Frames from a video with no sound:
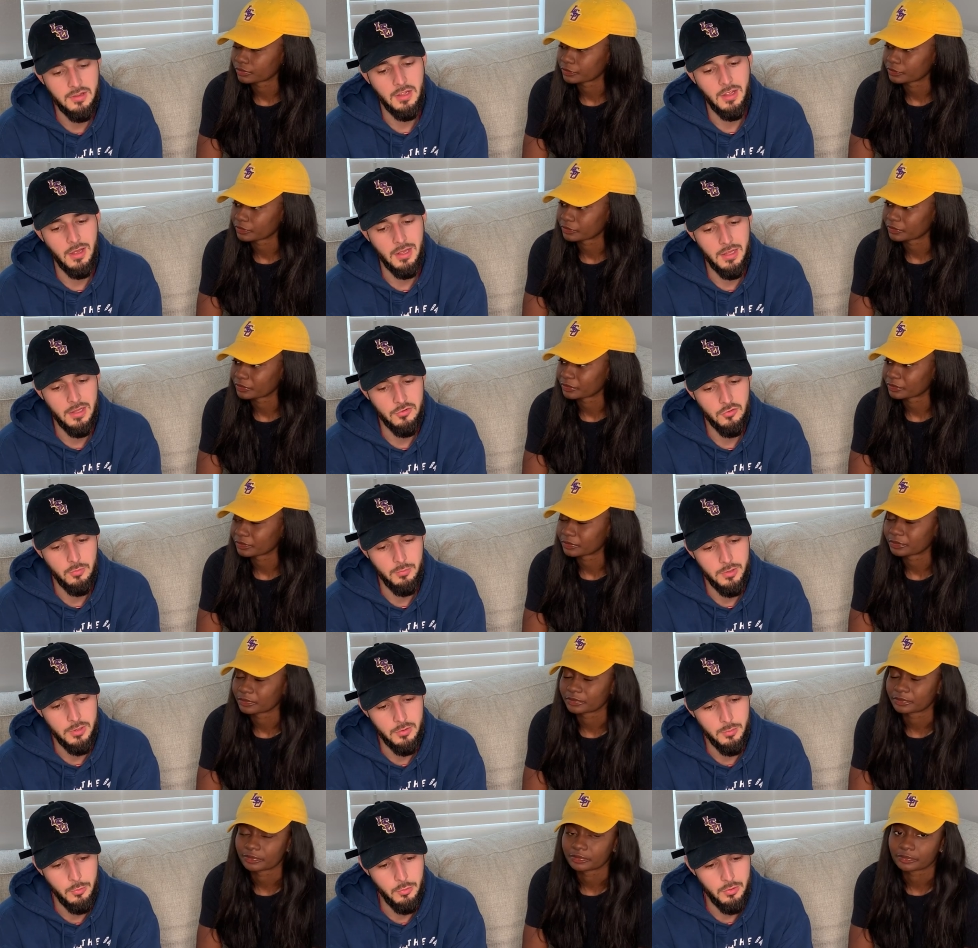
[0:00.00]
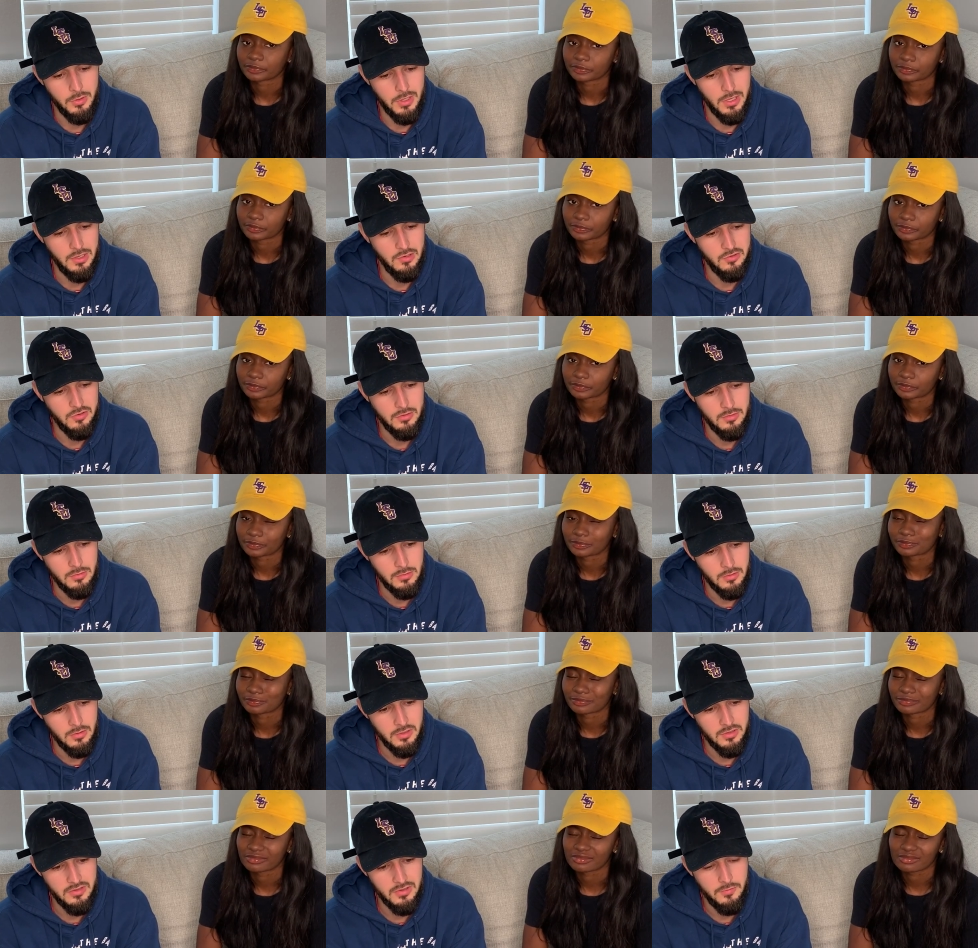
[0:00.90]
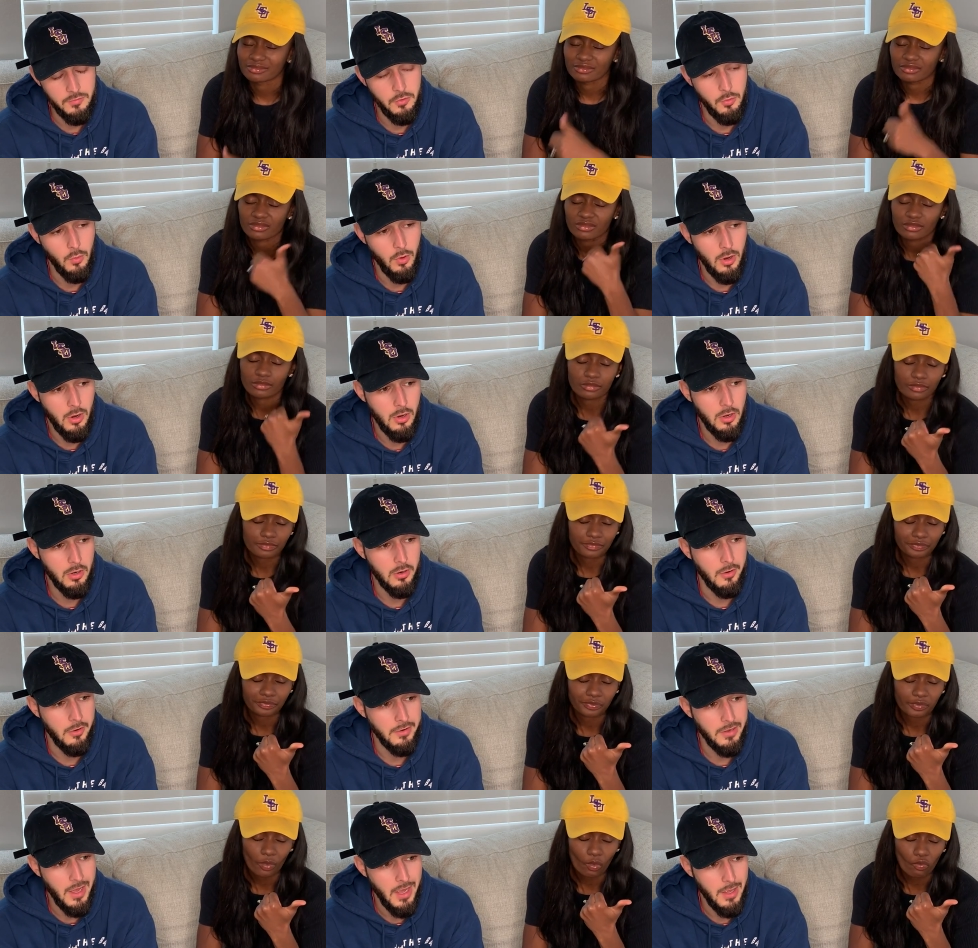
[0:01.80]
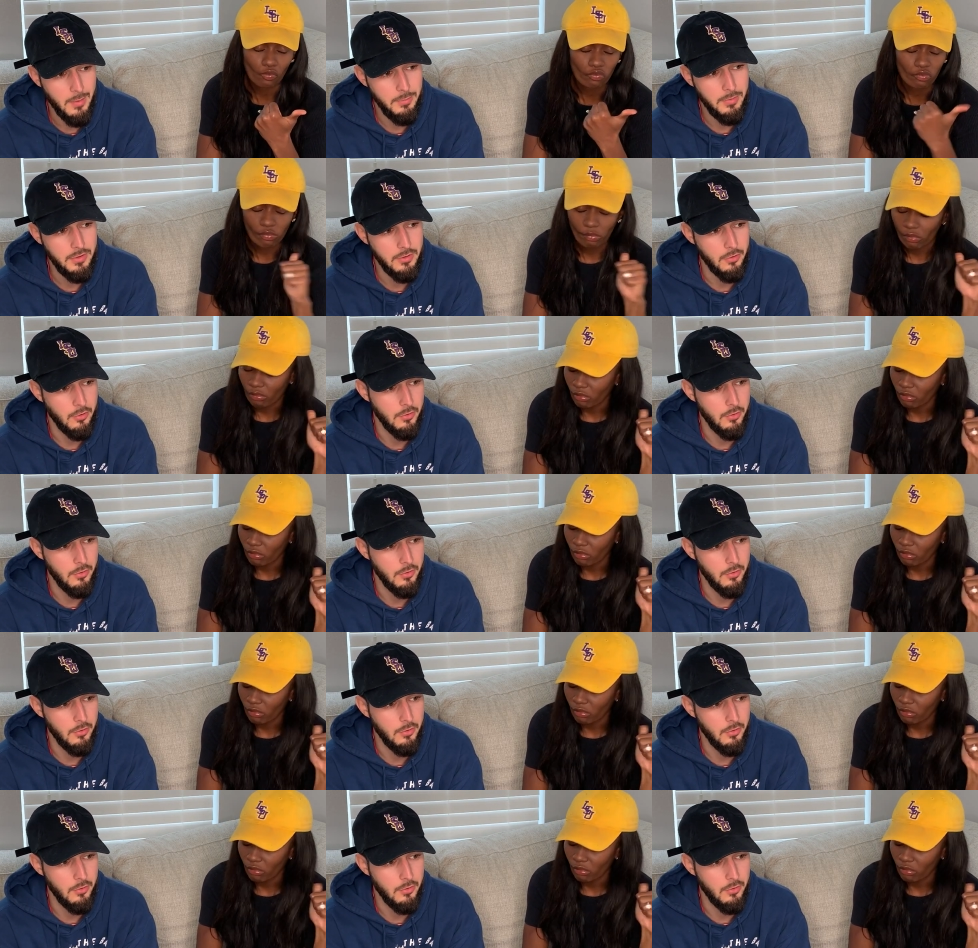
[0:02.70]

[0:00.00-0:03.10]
Speaker 1: thing I guess would be communication. Because if you are unhappy